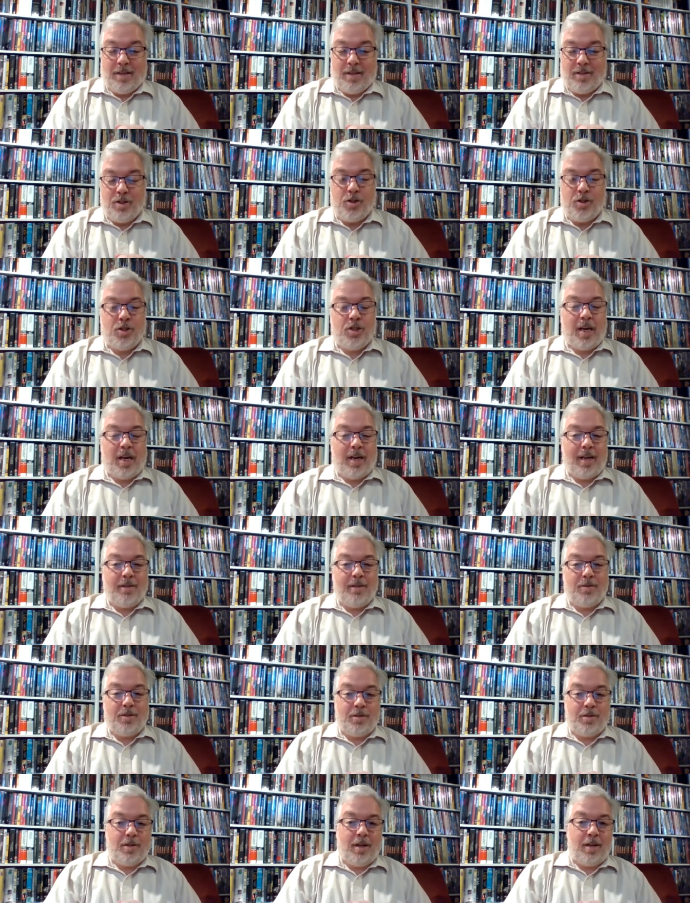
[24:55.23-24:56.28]
message, check
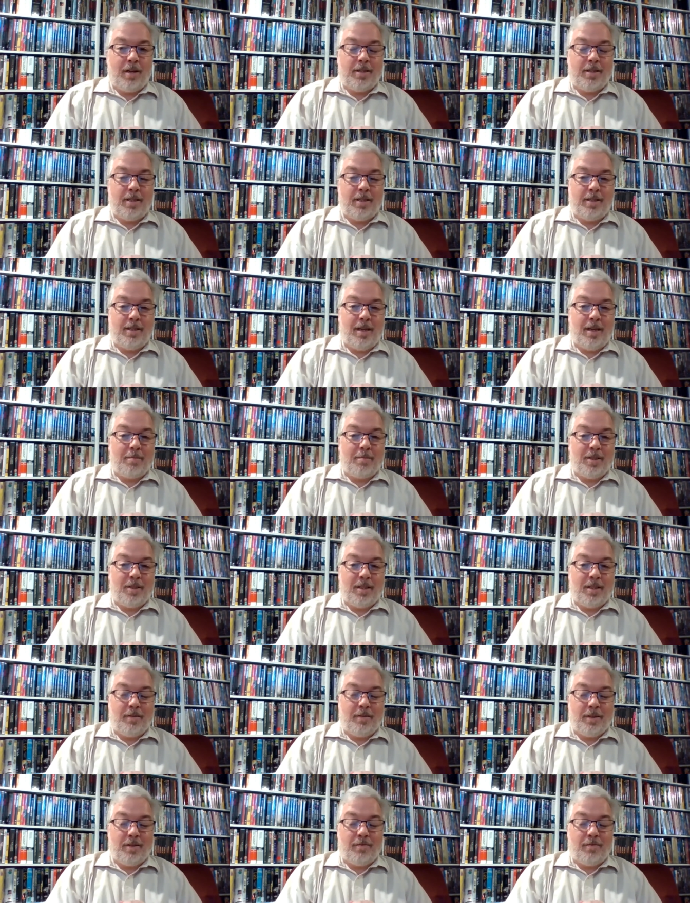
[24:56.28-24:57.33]
on TCM to
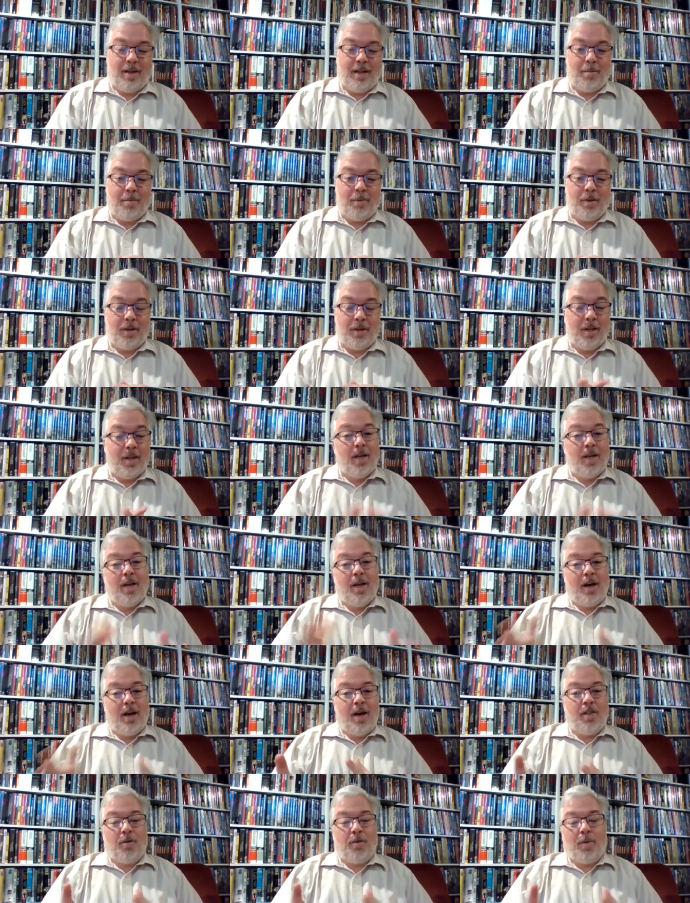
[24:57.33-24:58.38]
see if it's available.
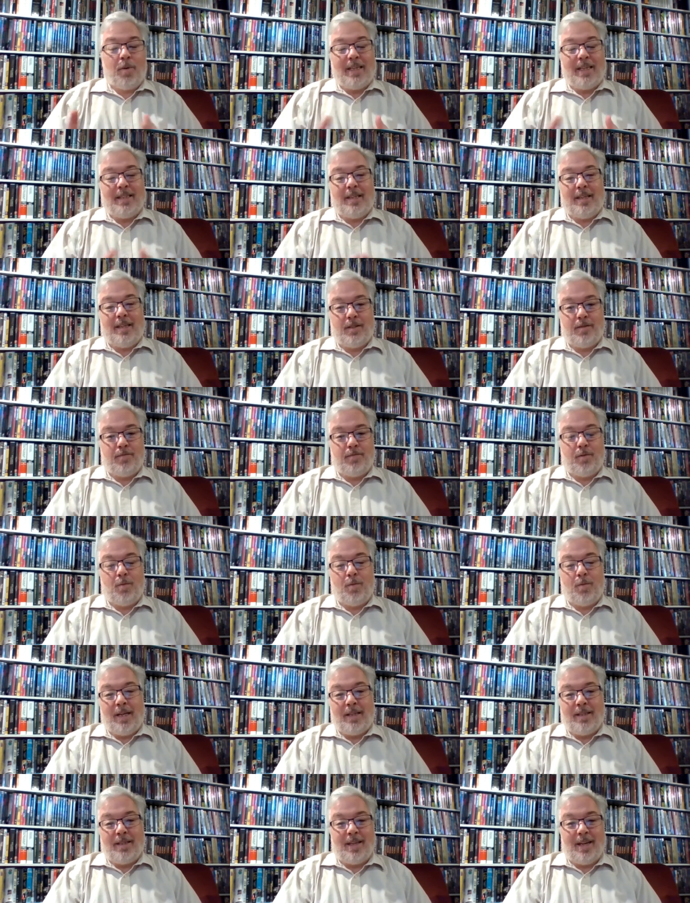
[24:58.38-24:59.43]
Otherwise, it is for
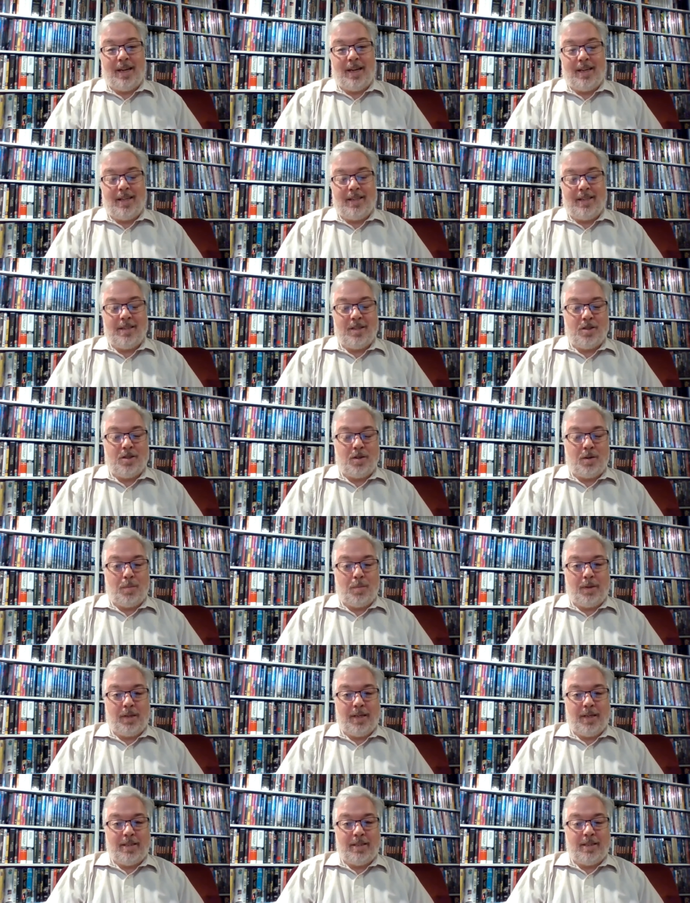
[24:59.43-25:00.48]
rent on digital
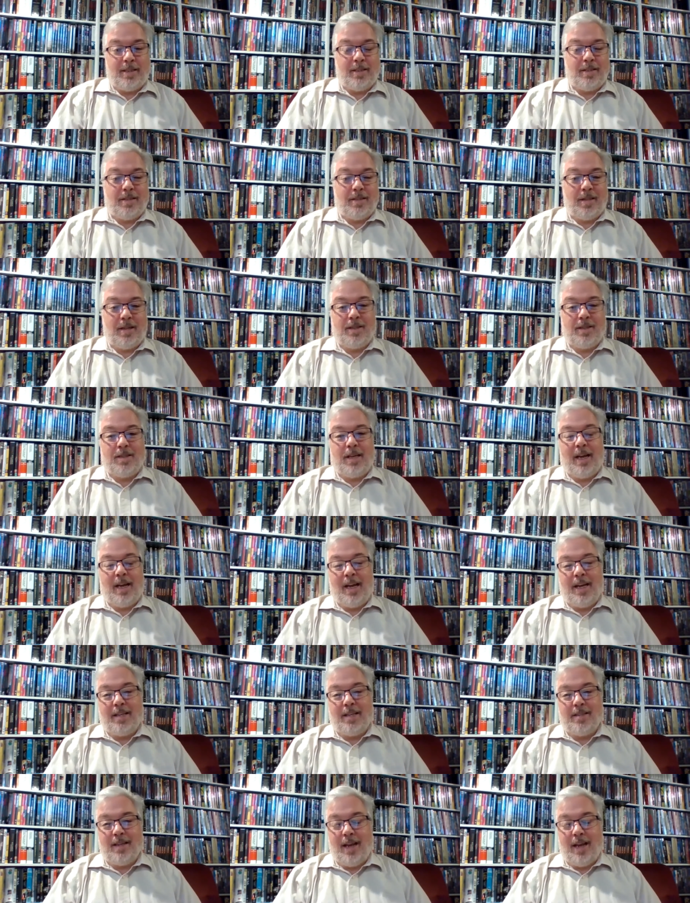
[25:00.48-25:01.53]
places such
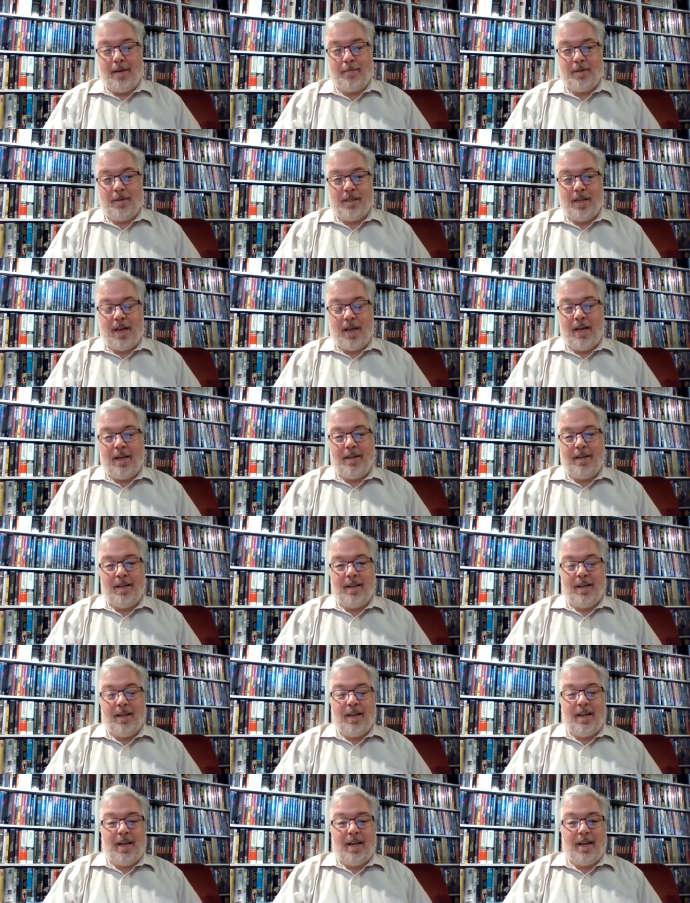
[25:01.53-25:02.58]
as Amazon
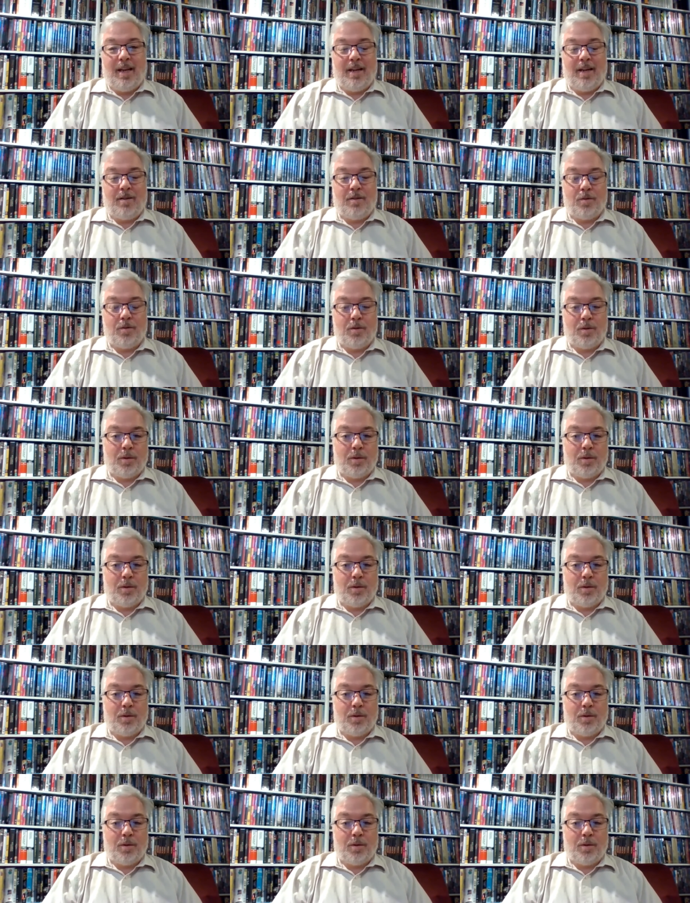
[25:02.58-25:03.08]
and